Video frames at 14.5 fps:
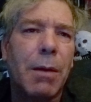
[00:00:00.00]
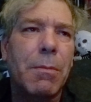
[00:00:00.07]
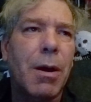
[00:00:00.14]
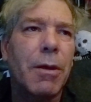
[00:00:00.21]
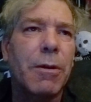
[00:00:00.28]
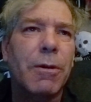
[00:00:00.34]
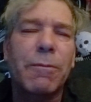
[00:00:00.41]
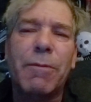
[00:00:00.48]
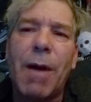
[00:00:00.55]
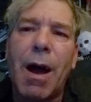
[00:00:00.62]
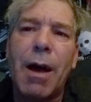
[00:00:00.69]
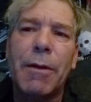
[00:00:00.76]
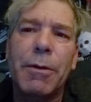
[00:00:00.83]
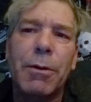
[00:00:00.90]
mother and
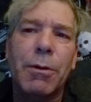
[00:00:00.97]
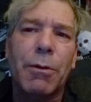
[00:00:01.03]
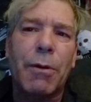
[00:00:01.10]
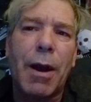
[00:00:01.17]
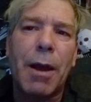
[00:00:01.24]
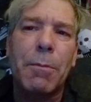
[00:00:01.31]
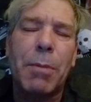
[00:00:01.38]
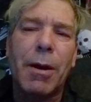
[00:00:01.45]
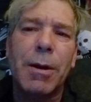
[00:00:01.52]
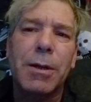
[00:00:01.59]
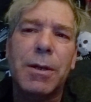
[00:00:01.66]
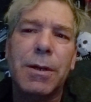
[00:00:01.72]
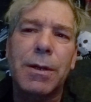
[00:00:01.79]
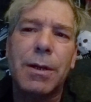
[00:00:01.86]
father and
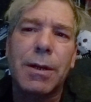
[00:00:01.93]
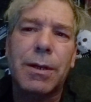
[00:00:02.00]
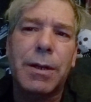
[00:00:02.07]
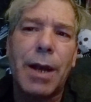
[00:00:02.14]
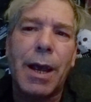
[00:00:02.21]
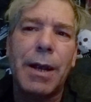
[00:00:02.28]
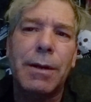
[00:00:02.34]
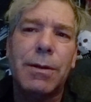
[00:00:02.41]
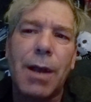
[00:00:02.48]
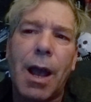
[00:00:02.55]
grandparents' estates.